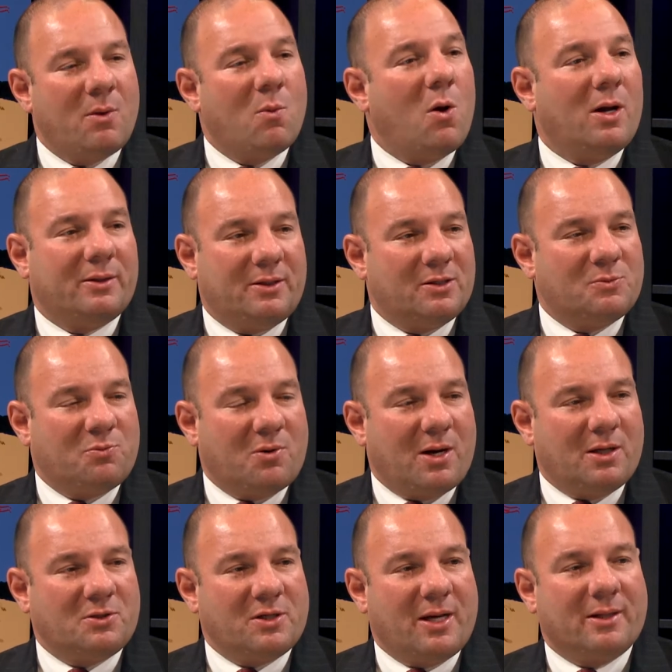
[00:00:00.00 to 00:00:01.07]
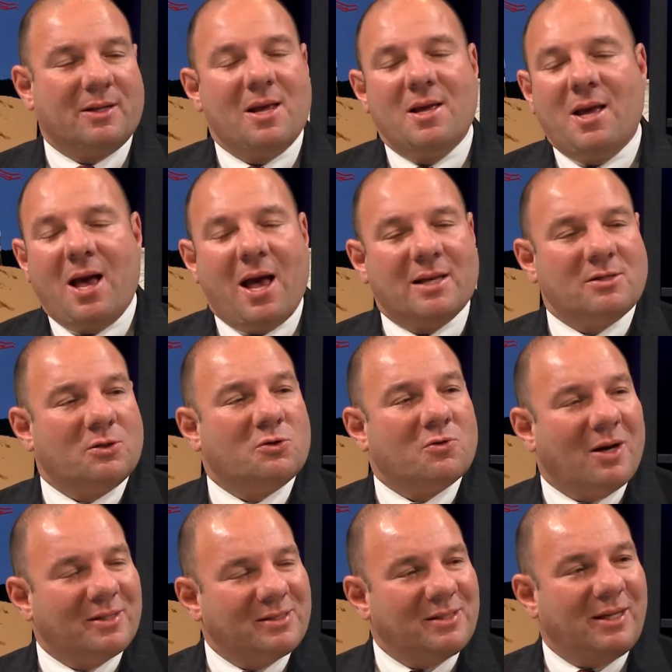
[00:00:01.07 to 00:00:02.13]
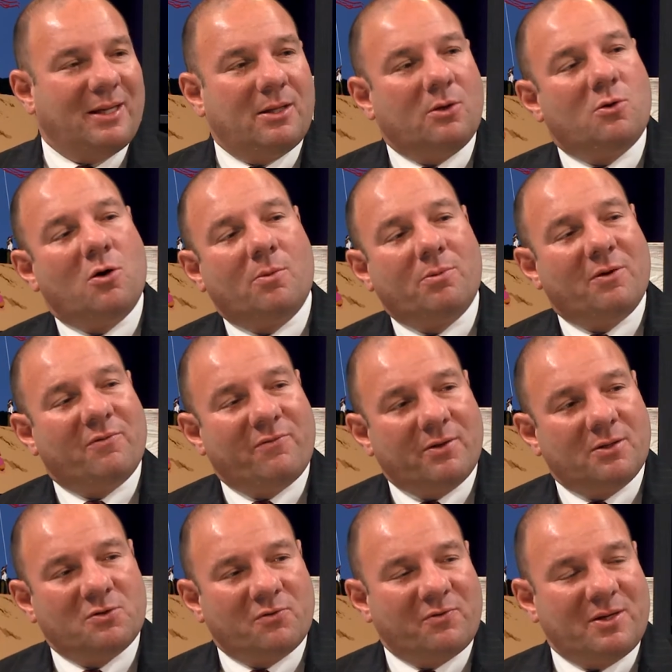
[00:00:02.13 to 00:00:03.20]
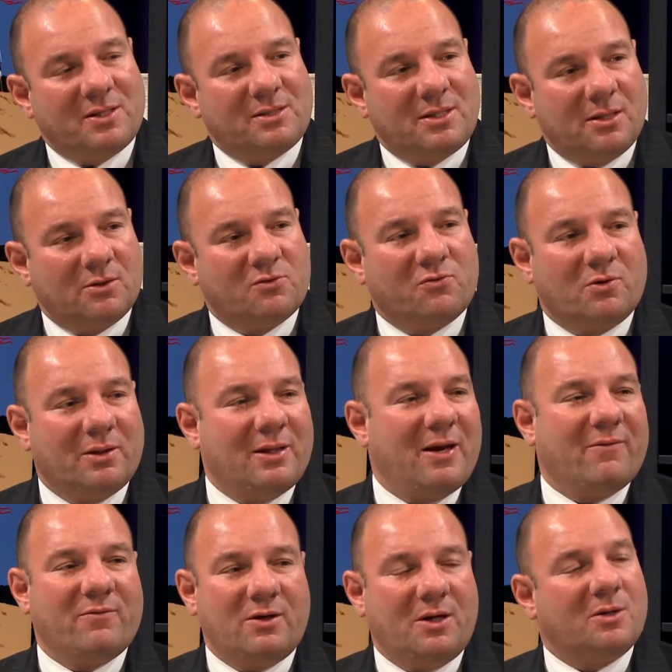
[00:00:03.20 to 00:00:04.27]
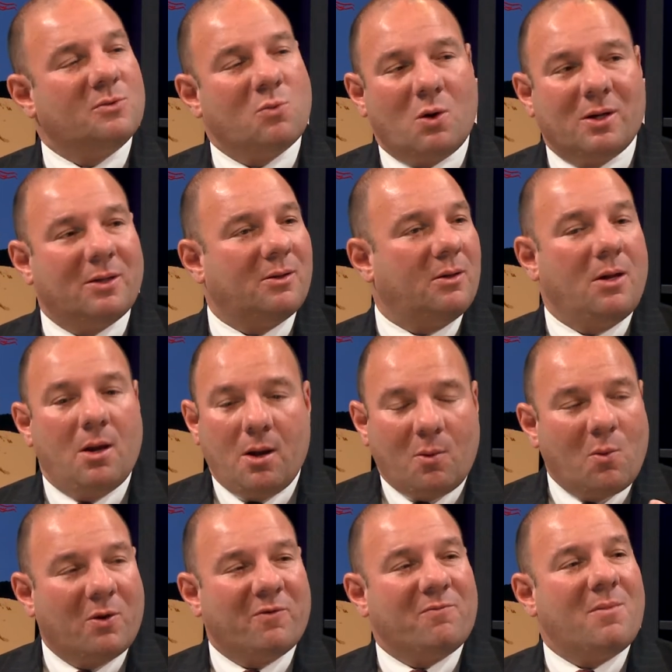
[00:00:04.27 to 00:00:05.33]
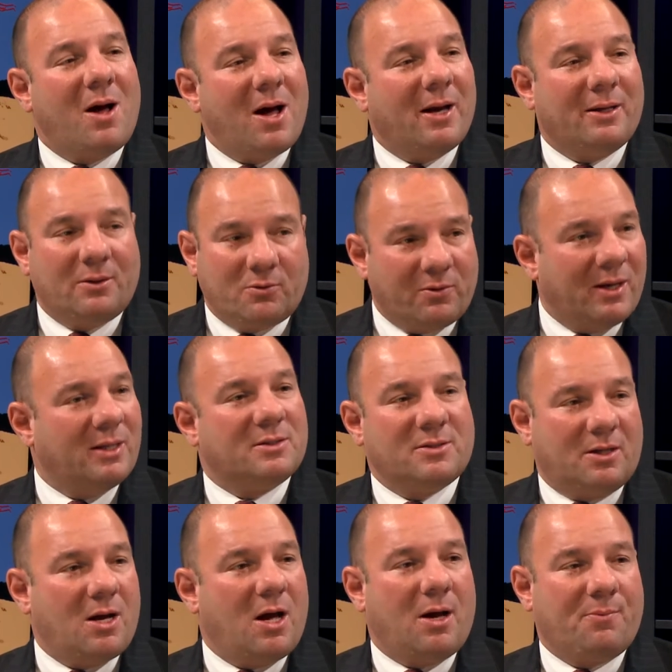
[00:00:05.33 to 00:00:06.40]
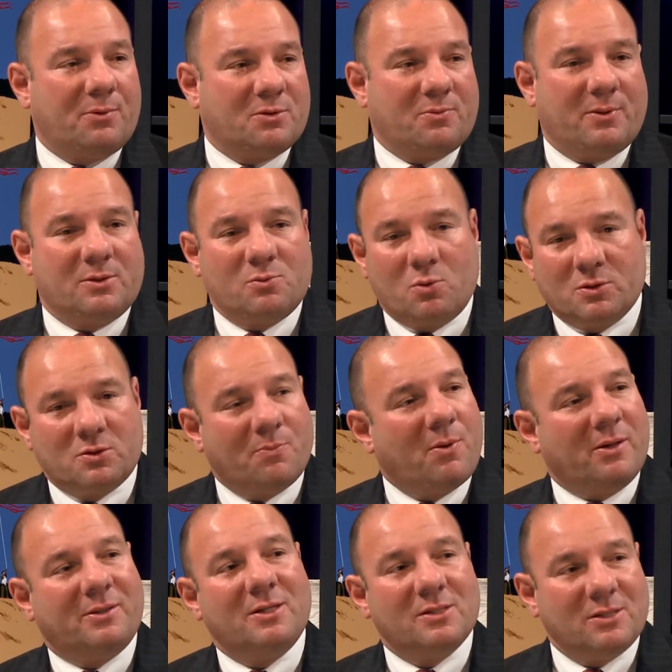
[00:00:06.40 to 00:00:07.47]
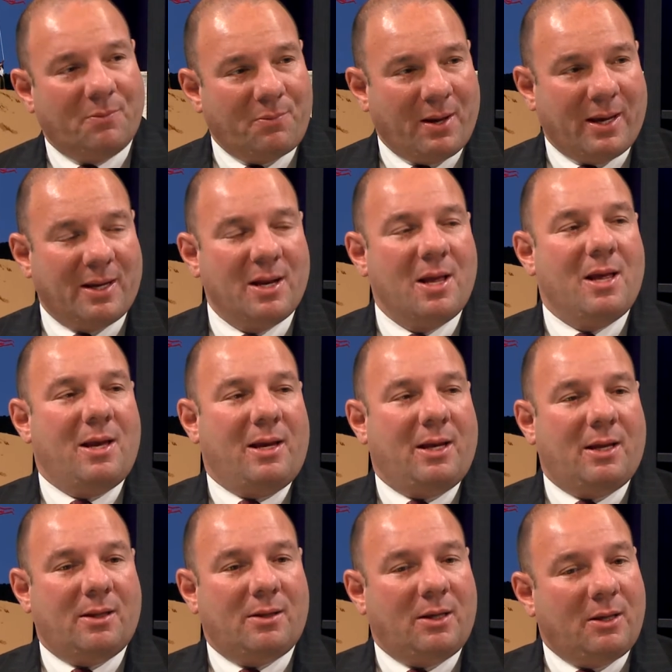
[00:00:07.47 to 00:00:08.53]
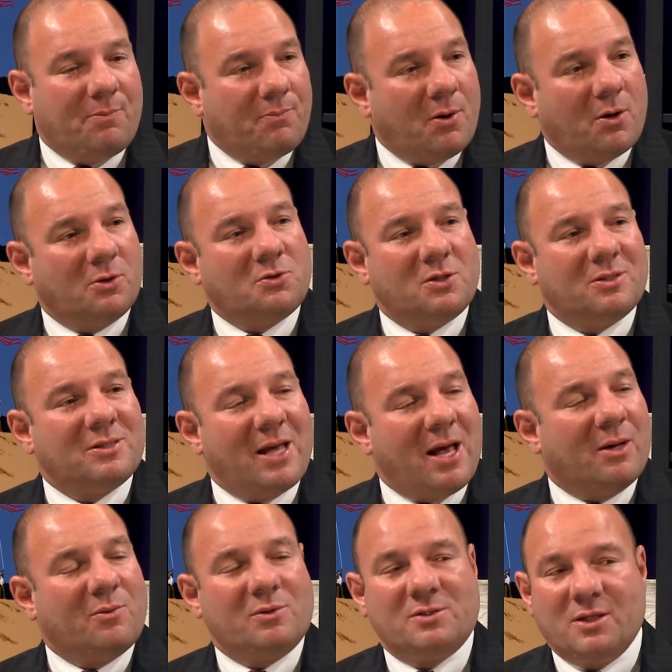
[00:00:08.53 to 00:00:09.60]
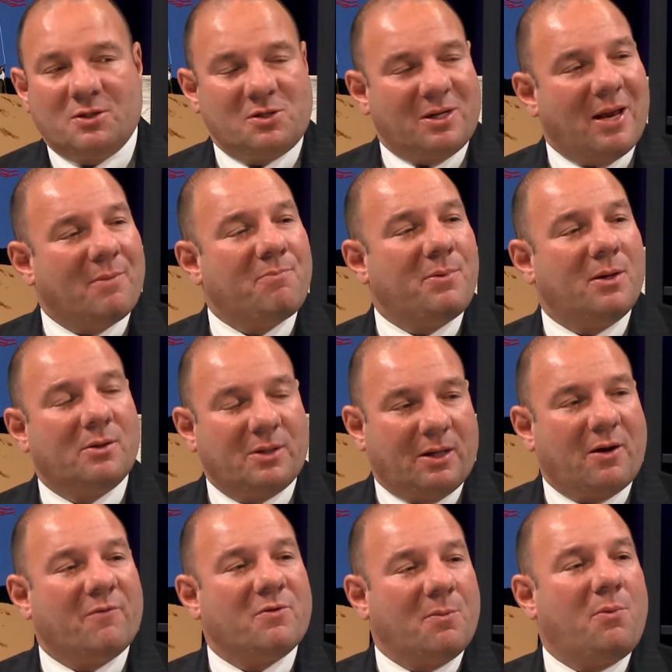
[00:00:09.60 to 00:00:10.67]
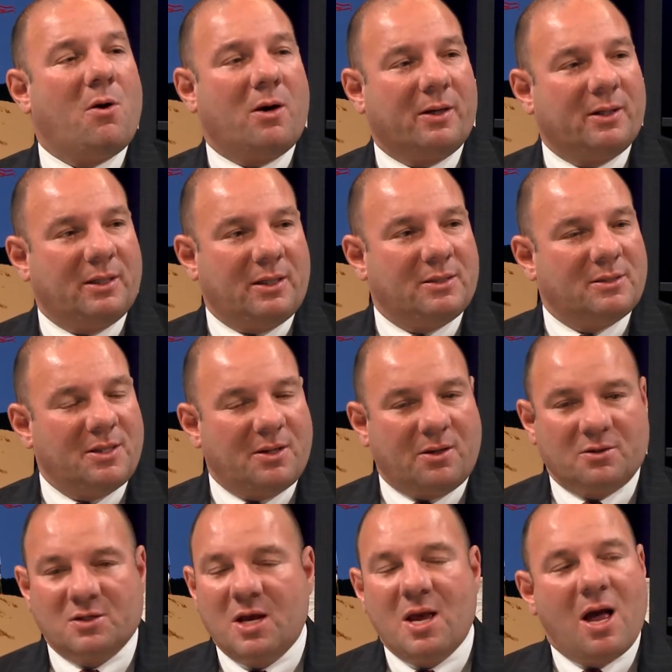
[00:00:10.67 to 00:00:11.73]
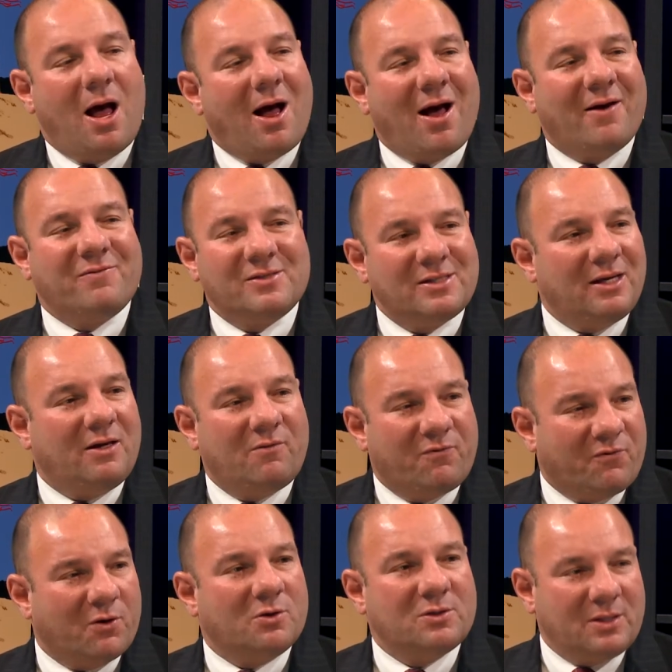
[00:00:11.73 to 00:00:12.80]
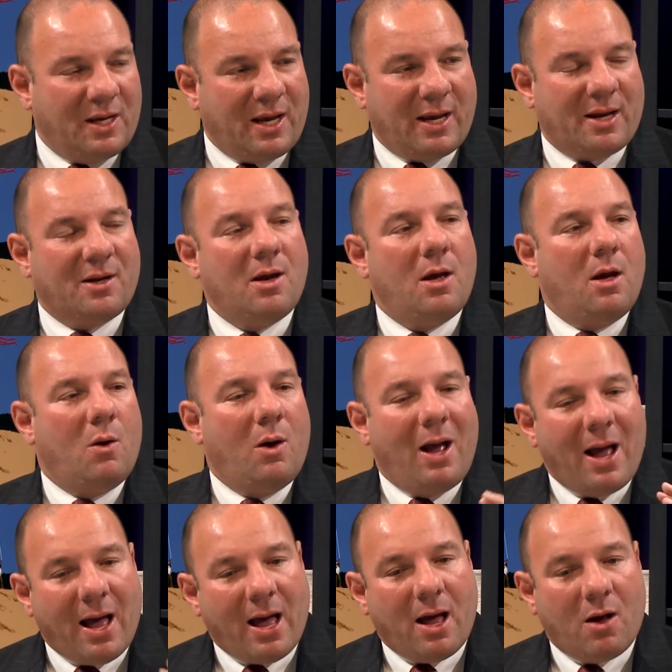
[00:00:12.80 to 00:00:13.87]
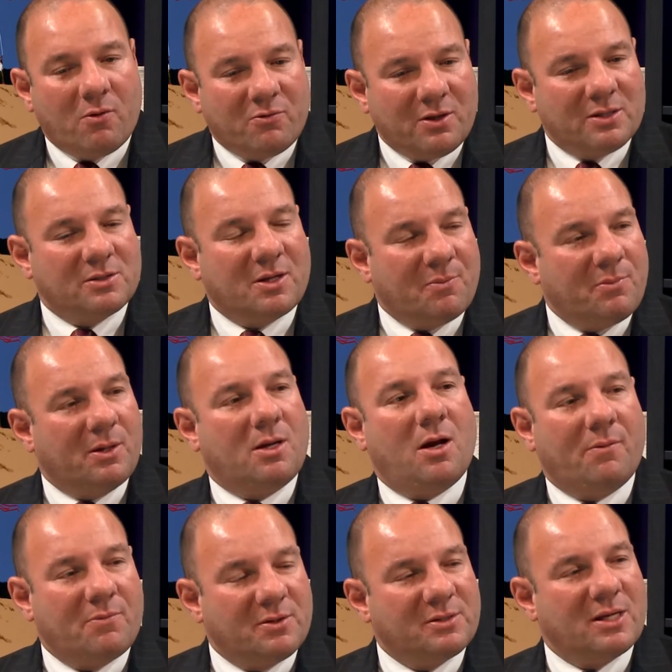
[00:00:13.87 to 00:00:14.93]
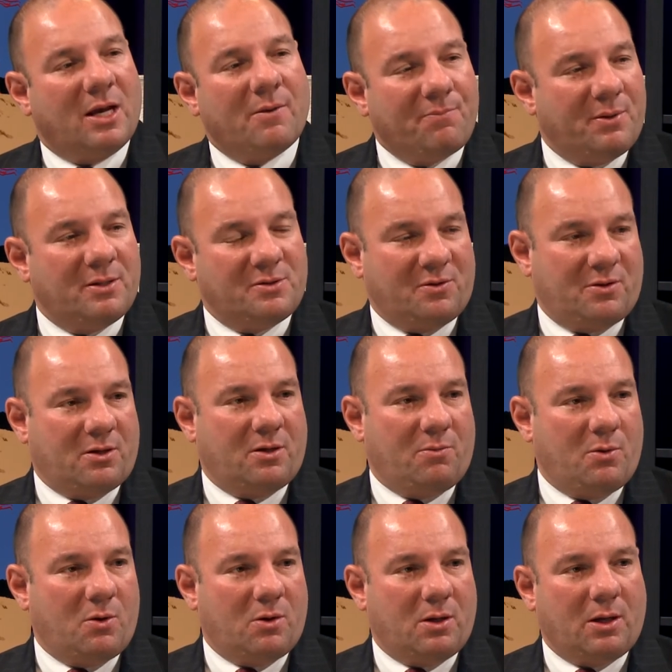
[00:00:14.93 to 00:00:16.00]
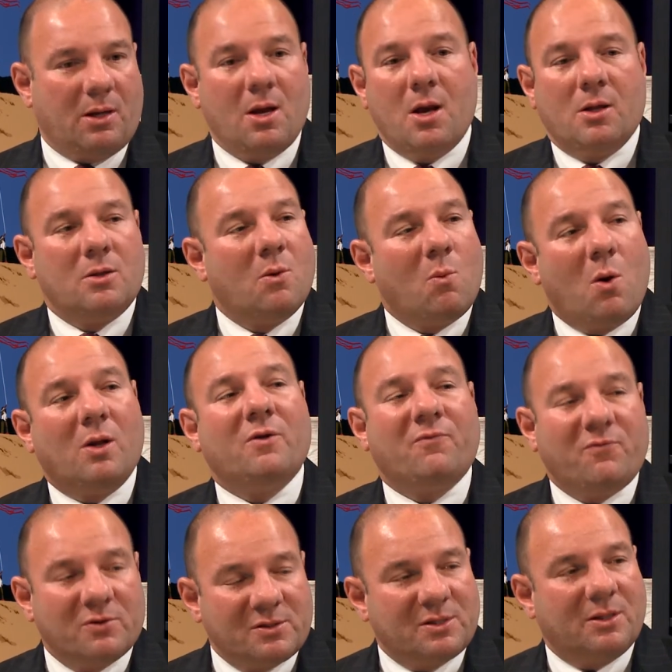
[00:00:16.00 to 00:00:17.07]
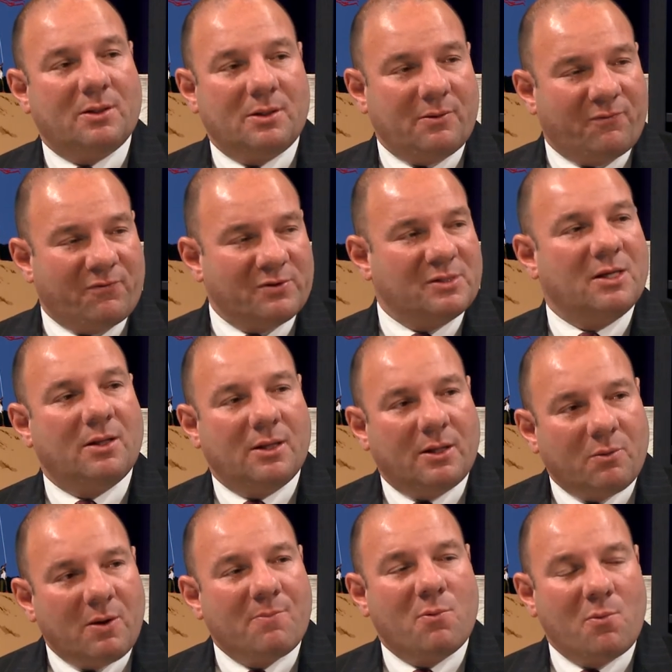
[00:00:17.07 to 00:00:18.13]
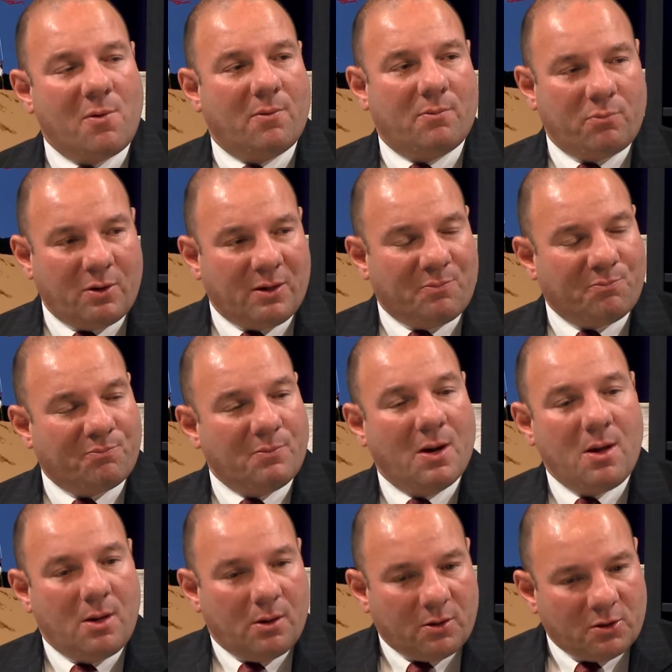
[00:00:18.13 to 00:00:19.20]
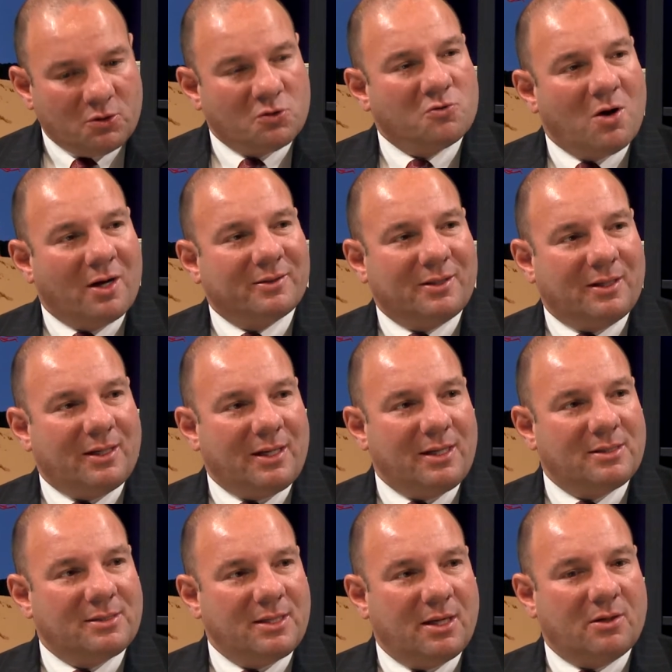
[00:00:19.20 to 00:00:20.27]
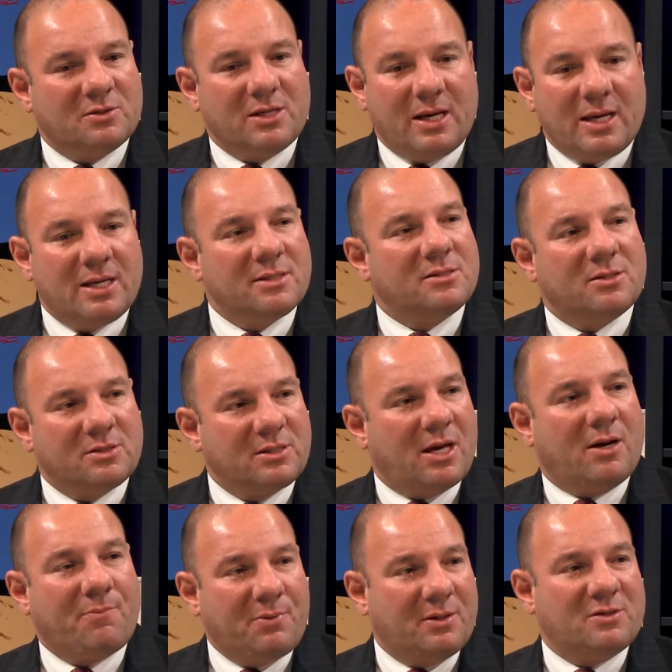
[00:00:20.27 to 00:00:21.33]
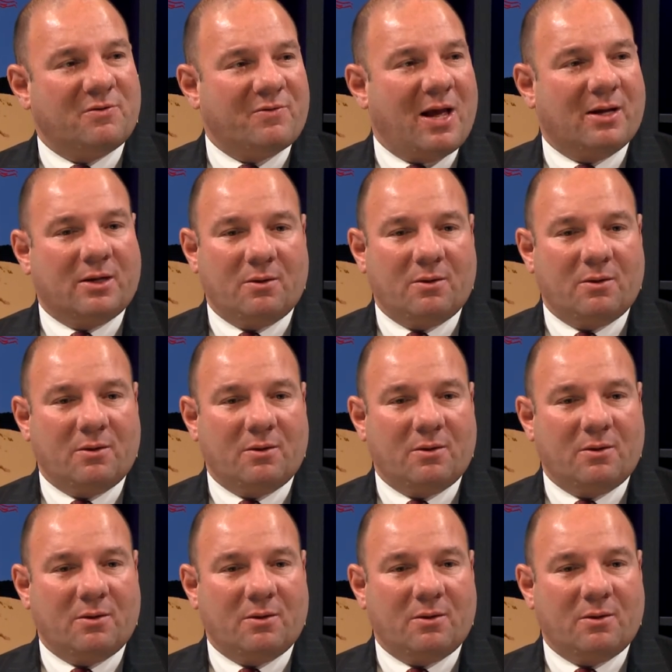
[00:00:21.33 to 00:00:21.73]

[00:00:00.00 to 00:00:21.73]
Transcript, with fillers: want this project. As a trustee in the Incorporated Village of East Hills for eleven years, one of, the, one of my greatest accomplishments was to participate in the purchase, acquisition, and building of the park in East Hills. I've seen firsthand how this can become the centerpiece of the community. The wonderful facility we, we constructed in East Hills is the centerpiece of that